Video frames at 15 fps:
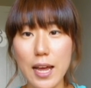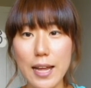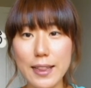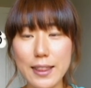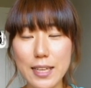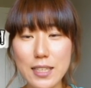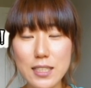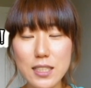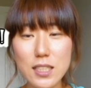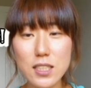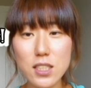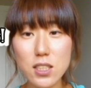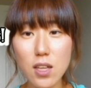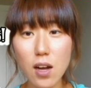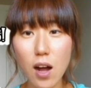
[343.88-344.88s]
And this
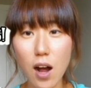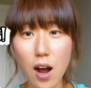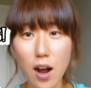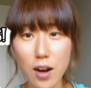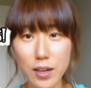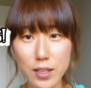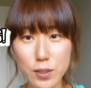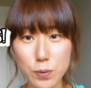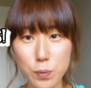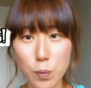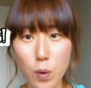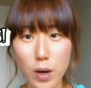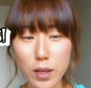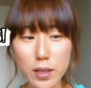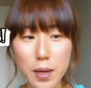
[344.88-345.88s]
is the hardest
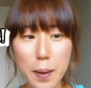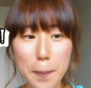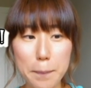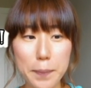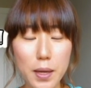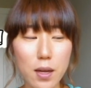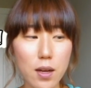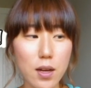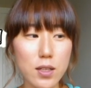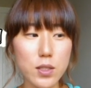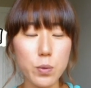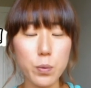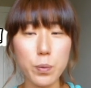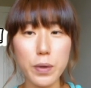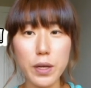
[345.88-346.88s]
one
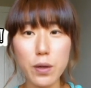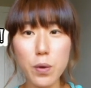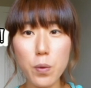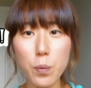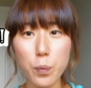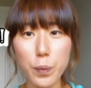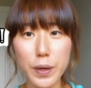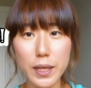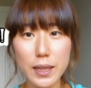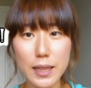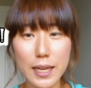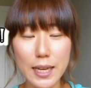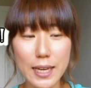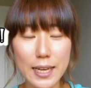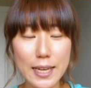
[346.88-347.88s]
because we don't
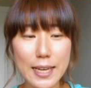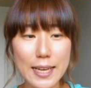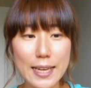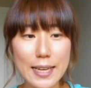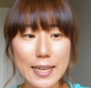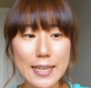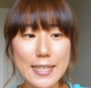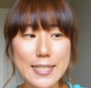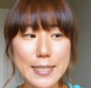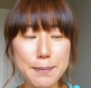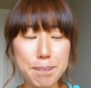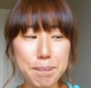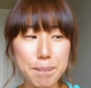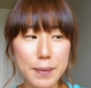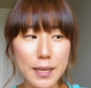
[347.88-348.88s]
really
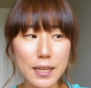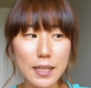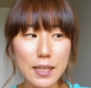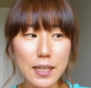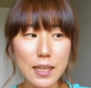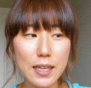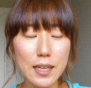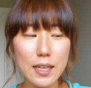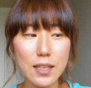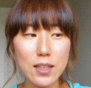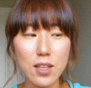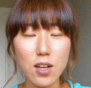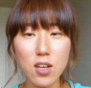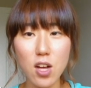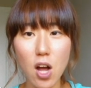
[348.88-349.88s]
speak
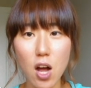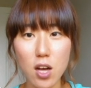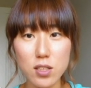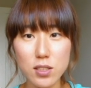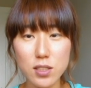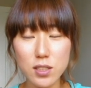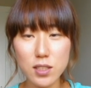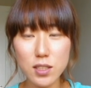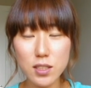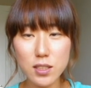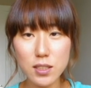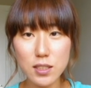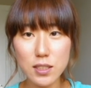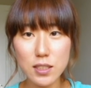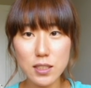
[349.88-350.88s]
the
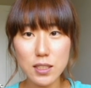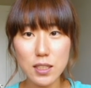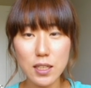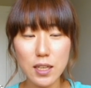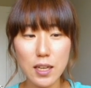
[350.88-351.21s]
consonants.